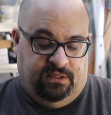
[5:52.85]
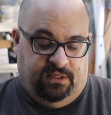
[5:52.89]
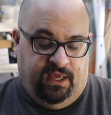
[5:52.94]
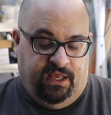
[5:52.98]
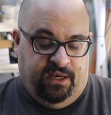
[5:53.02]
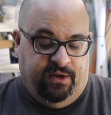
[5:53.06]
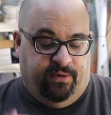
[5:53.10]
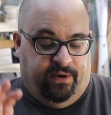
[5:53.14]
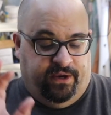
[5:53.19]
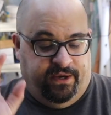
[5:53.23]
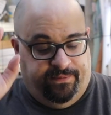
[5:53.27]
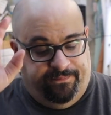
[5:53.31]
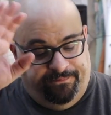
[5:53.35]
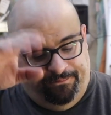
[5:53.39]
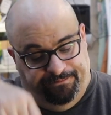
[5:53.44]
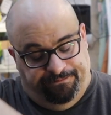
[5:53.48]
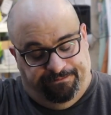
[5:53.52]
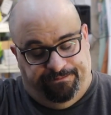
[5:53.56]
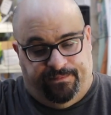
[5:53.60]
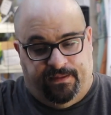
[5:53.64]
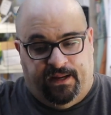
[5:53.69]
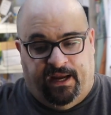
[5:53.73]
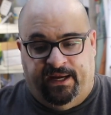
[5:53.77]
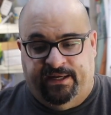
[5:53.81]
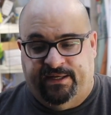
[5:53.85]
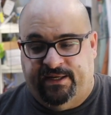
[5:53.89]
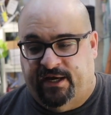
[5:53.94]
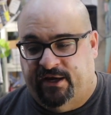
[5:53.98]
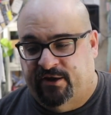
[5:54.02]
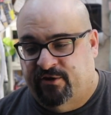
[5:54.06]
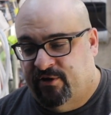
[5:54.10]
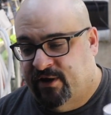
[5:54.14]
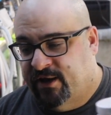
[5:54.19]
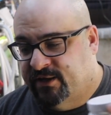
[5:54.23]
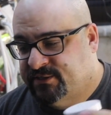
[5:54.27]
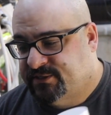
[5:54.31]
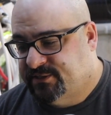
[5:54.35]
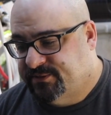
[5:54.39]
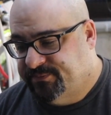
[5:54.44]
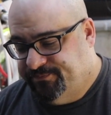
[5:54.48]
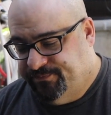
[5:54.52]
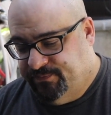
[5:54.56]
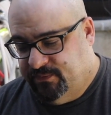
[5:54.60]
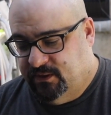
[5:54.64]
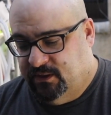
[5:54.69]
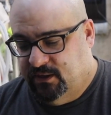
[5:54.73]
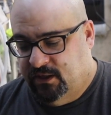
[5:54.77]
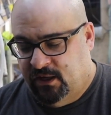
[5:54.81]
Anyway, I digress.
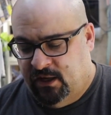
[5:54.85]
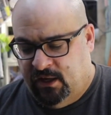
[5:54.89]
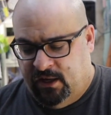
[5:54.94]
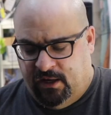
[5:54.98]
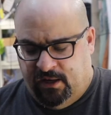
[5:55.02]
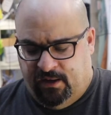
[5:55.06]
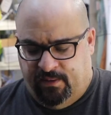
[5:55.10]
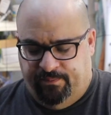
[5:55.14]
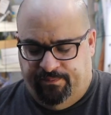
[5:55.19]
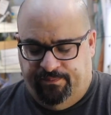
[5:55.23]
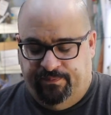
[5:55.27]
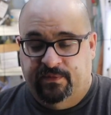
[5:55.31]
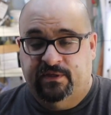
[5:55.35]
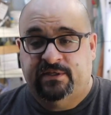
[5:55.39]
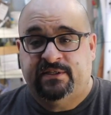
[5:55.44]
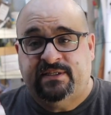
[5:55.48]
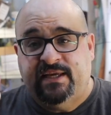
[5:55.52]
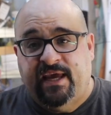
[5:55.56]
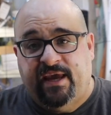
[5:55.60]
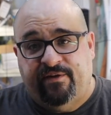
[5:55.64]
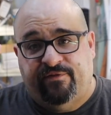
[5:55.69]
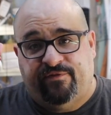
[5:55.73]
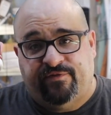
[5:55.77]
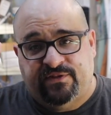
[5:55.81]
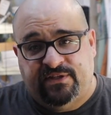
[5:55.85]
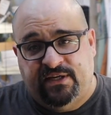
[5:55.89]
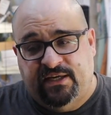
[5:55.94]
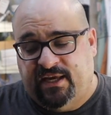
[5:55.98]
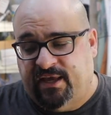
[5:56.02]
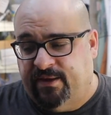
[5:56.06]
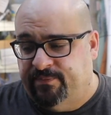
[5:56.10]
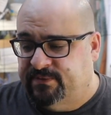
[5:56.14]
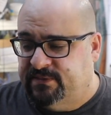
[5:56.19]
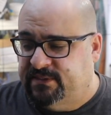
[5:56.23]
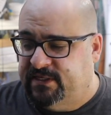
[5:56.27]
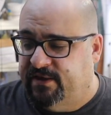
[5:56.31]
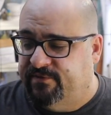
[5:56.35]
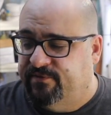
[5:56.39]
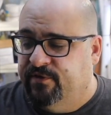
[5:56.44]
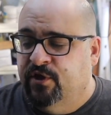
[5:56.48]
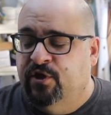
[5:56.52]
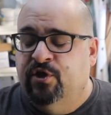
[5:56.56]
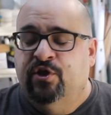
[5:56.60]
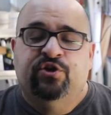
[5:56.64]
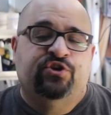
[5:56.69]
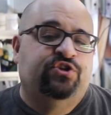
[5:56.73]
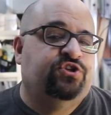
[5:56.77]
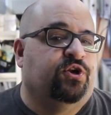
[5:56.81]
Um, safe, Seachem safe.
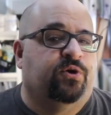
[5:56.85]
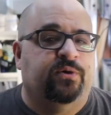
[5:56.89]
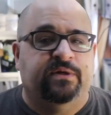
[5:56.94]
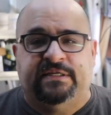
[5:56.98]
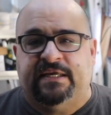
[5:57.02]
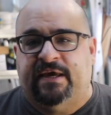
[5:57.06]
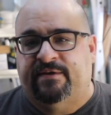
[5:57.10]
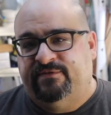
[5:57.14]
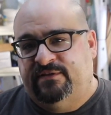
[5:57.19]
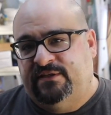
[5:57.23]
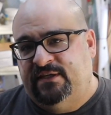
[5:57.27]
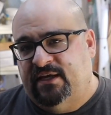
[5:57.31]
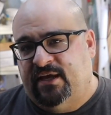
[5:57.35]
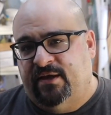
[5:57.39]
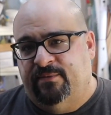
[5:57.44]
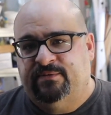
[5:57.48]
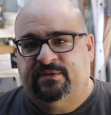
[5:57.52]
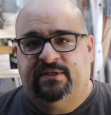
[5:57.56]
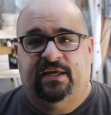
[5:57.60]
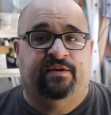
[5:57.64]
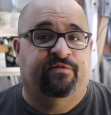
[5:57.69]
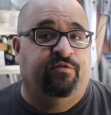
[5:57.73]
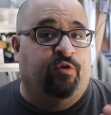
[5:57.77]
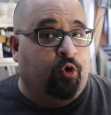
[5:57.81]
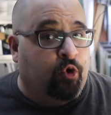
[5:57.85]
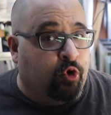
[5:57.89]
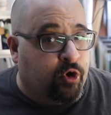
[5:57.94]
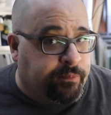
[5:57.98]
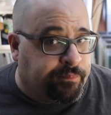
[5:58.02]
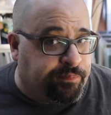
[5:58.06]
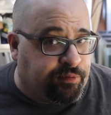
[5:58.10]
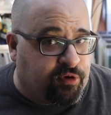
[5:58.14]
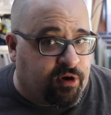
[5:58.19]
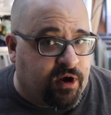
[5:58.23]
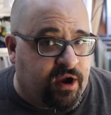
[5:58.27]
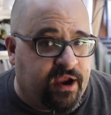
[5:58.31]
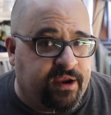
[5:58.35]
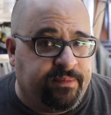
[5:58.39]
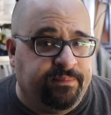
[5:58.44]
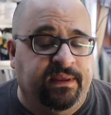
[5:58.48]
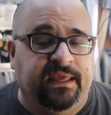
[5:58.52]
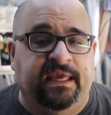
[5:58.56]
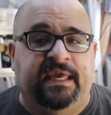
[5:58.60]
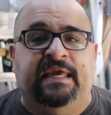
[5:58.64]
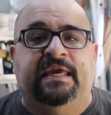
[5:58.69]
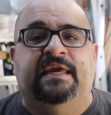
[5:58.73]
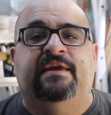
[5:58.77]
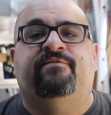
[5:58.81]
You should always have Seachem safe or prime,
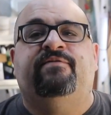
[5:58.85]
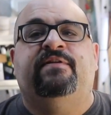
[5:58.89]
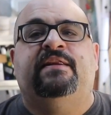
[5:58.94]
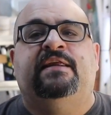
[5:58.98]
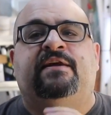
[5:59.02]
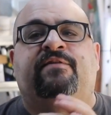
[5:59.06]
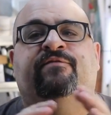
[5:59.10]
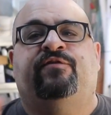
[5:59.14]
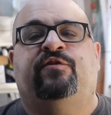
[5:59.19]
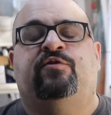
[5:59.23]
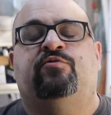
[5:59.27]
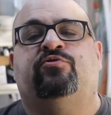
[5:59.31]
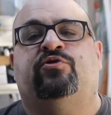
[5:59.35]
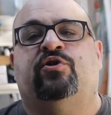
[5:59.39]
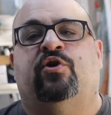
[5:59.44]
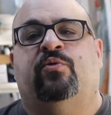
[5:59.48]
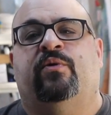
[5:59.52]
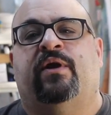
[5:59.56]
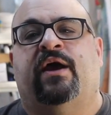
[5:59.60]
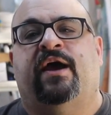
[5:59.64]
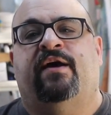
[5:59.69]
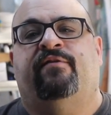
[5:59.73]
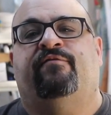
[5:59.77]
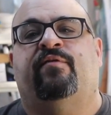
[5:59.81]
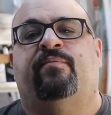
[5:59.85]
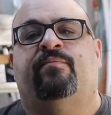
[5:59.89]
even if you don't have